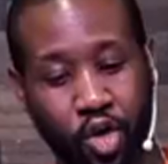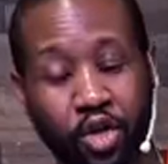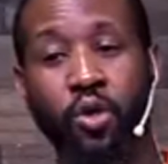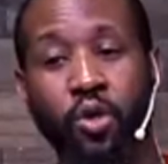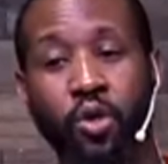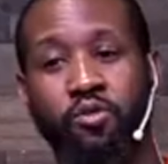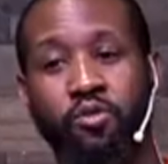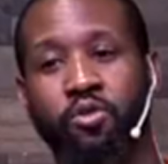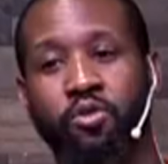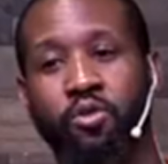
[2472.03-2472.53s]
you
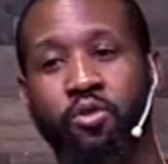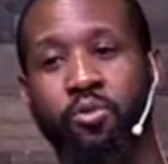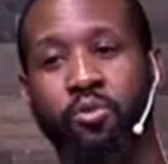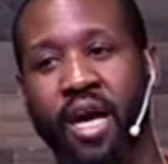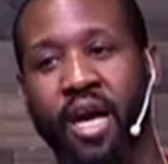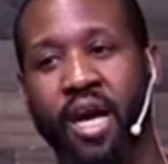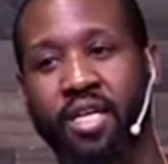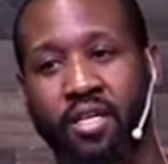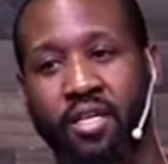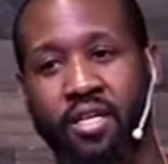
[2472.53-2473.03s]
have imagined
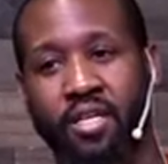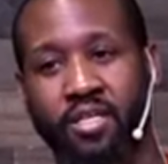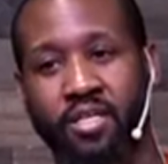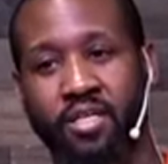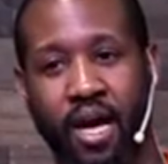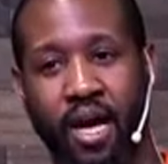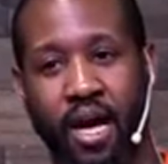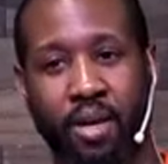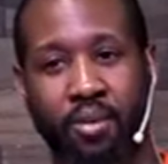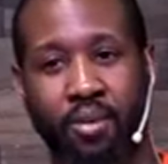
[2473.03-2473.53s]
a
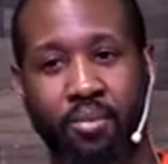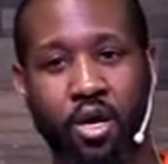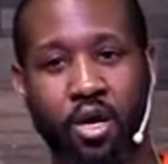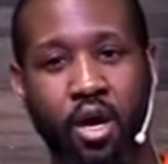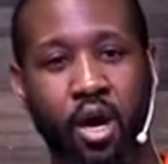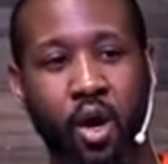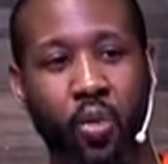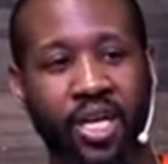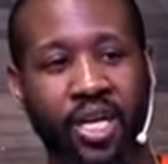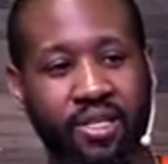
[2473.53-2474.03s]
time
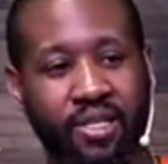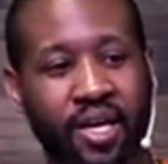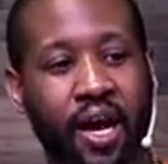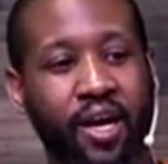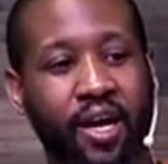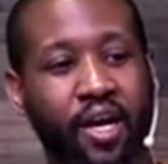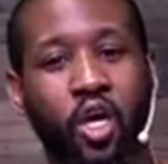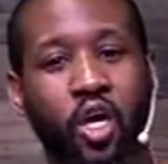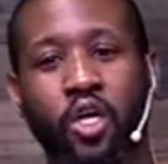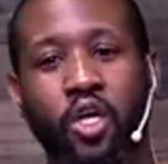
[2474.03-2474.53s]
when the
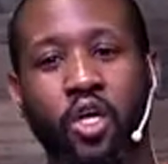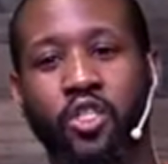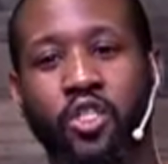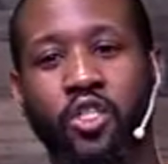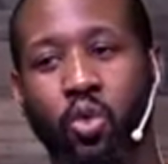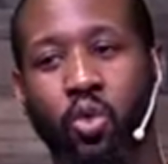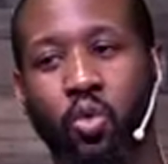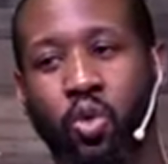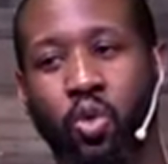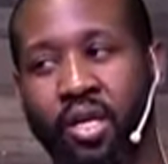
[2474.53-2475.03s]
entire
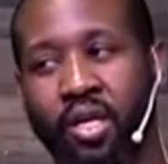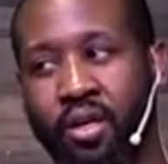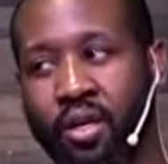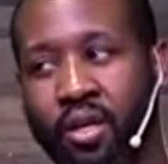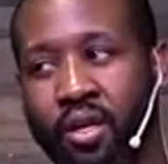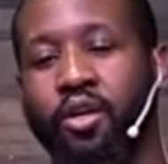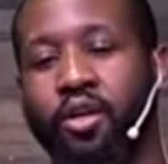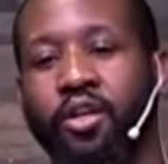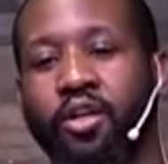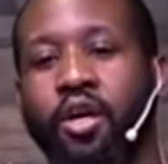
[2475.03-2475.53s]
country would be
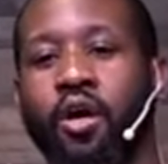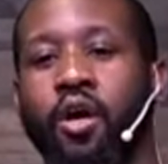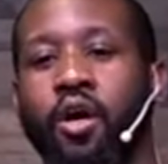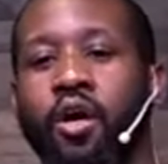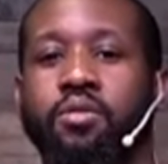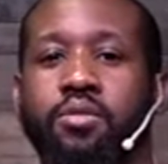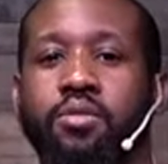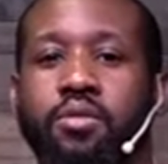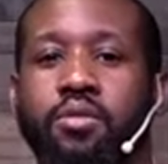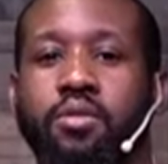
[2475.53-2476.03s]
on
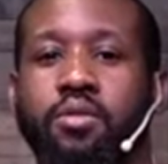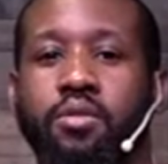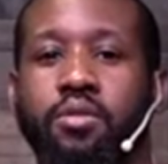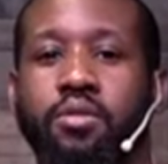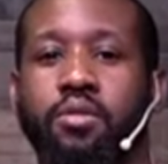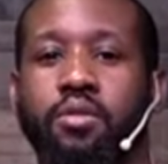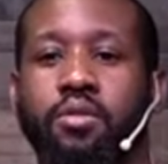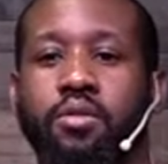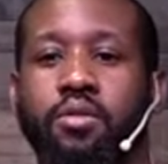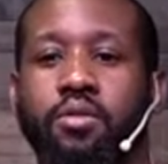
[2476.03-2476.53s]
lockdown,
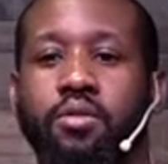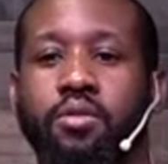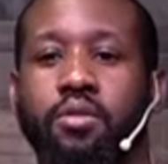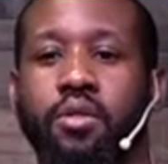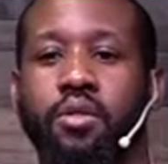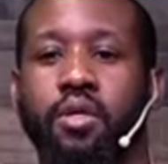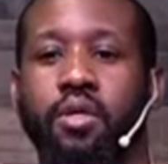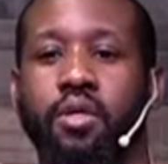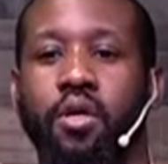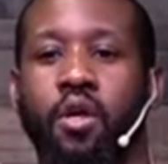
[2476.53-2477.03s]

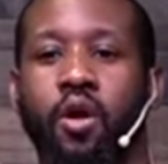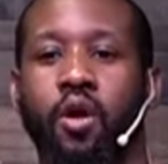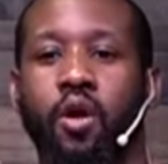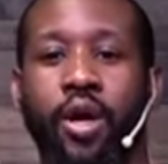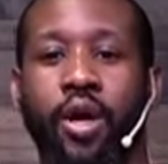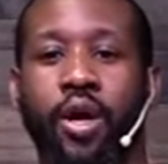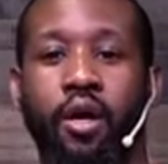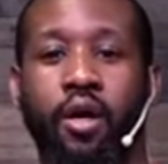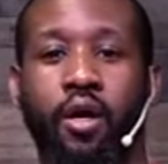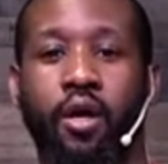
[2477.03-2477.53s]

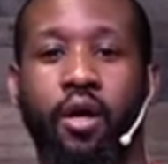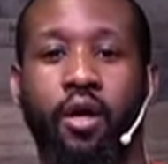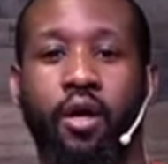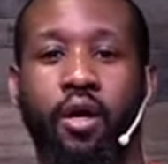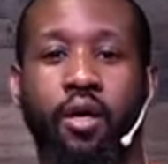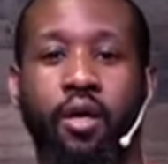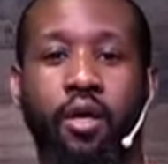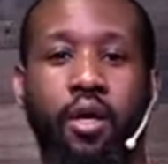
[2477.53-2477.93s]
where